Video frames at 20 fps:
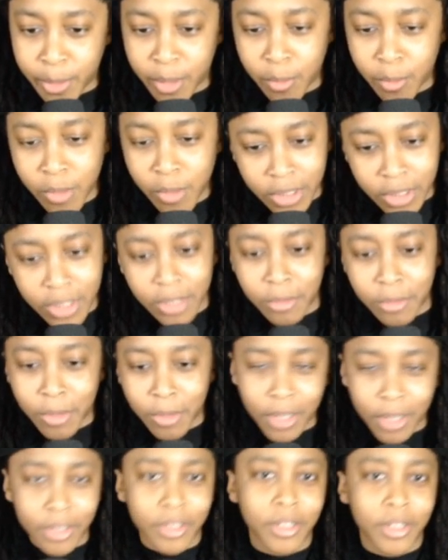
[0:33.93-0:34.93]
but once in a
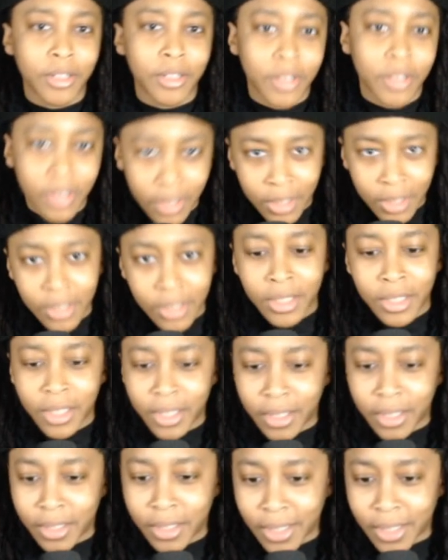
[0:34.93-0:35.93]
while, you know,
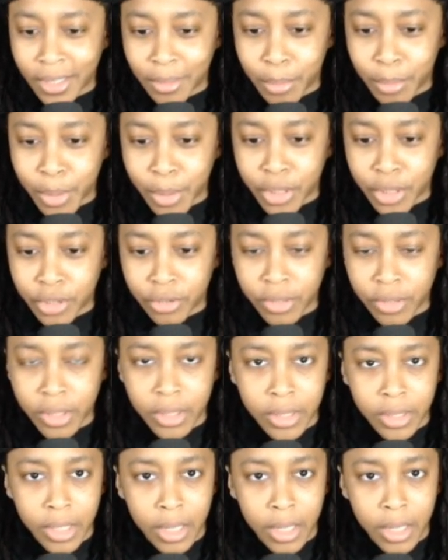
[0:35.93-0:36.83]
it'll it'll be a treat.